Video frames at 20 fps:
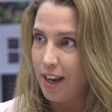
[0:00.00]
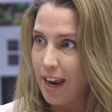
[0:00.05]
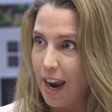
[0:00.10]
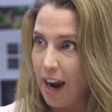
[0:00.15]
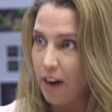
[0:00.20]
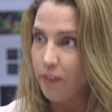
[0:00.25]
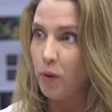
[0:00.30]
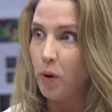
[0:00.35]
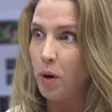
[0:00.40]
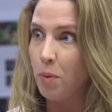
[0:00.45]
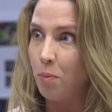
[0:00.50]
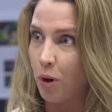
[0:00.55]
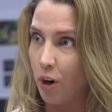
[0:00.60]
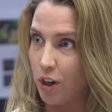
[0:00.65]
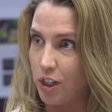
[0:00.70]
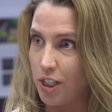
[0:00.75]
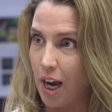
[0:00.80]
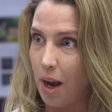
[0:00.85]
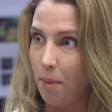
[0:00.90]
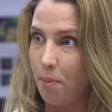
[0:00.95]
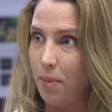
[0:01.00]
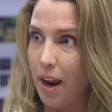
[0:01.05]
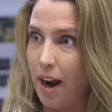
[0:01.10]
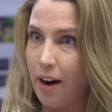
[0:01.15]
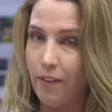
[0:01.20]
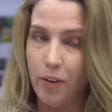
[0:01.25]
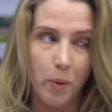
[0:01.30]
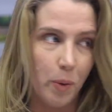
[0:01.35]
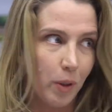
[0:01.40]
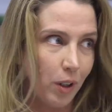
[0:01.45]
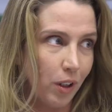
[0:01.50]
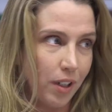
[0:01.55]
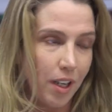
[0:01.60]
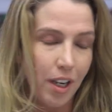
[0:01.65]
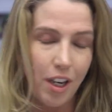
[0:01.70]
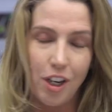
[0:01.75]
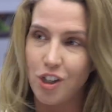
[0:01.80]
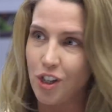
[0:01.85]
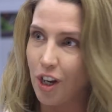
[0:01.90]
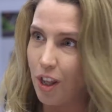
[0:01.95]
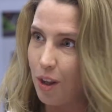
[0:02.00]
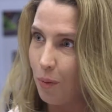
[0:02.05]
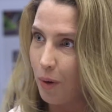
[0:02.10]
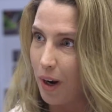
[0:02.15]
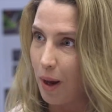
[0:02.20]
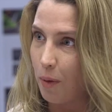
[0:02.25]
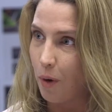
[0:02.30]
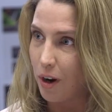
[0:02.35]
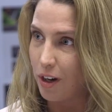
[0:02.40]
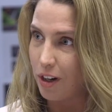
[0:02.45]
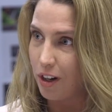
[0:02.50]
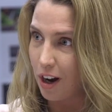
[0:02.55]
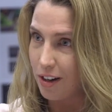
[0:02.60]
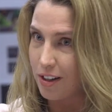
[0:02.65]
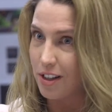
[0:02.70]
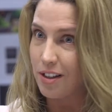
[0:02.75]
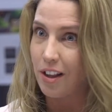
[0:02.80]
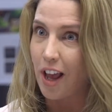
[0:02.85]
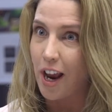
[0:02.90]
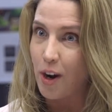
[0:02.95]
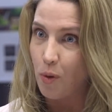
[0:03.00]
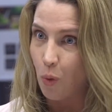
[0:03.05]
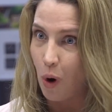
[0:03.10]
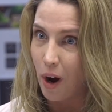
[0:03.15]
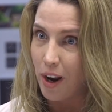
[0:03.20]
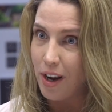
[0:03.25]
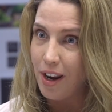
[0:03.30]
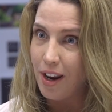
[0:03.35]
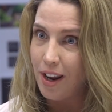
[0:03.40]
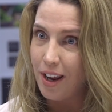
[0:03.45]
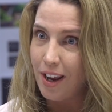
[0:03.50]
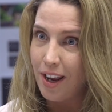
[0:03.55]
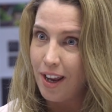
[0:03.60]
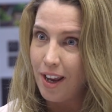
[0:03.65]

Everyone perked up. Everyone looked at each other when I got to slide 1,